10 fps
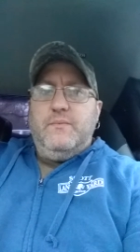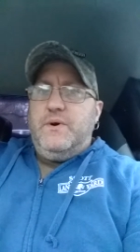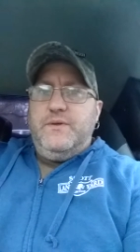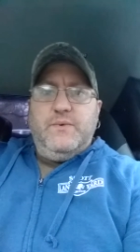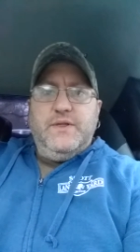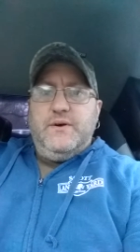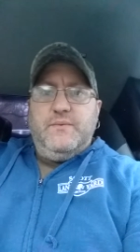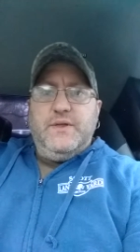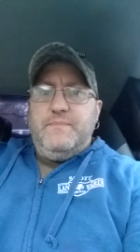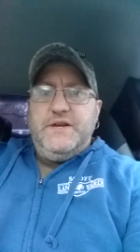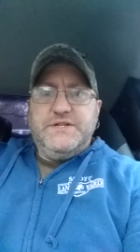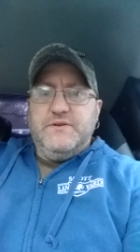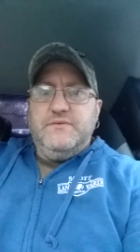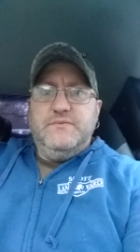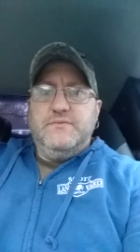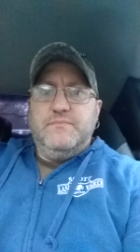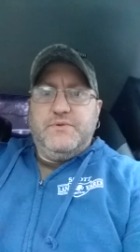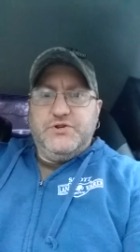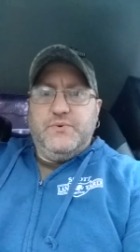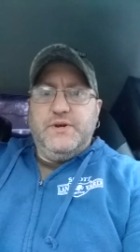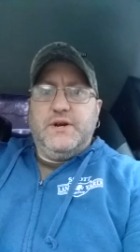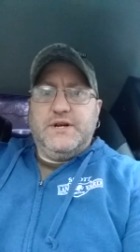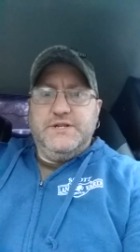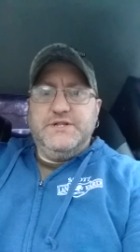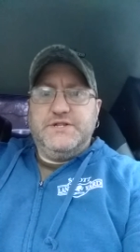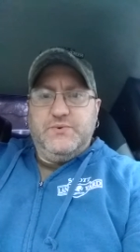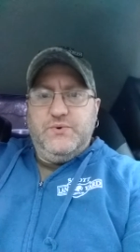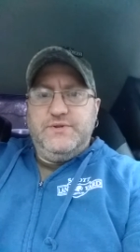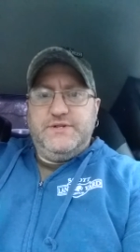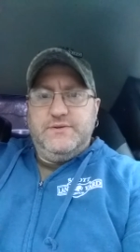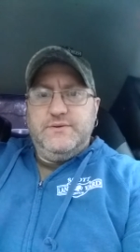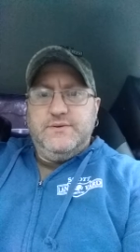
with with a with a pistol patrolling our kids schools